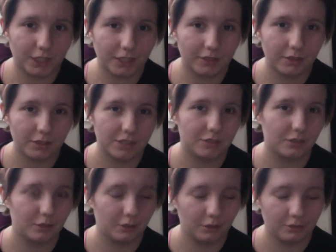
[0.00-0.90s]
I know there's
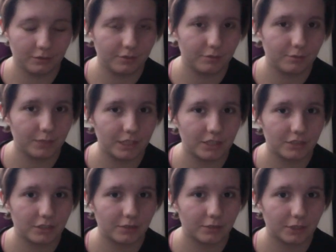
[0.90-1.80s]
not a lot of information
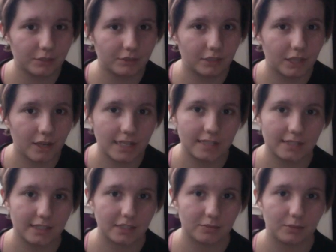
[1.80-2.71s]
out there online,
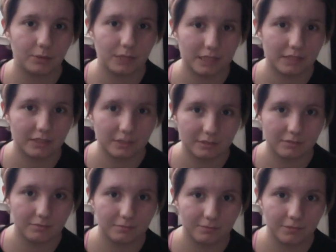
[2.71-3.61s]
so that's why I wanted to
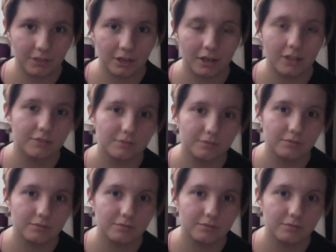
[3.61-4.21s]
kind of